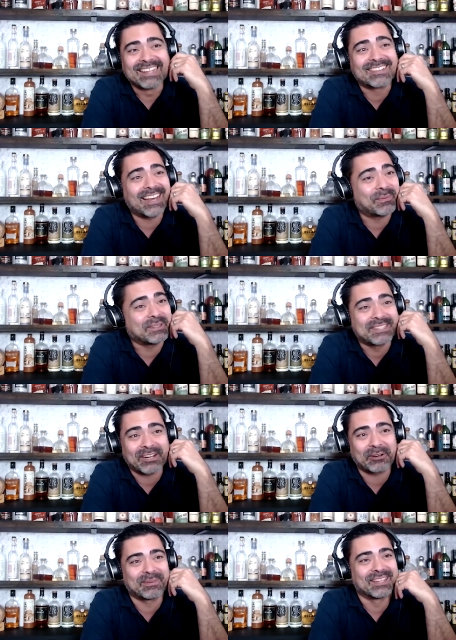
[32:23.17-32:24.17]
it's got to be
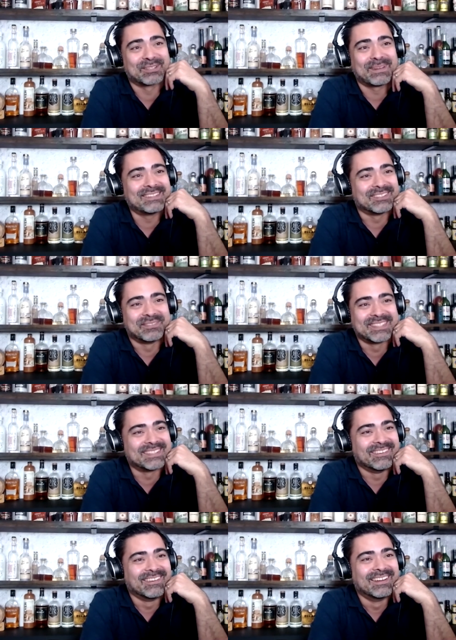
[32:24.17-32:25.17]
terribly expensive
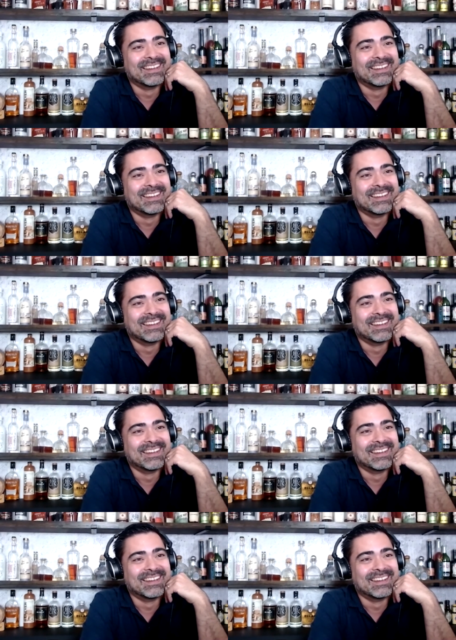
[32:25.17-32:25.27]
too.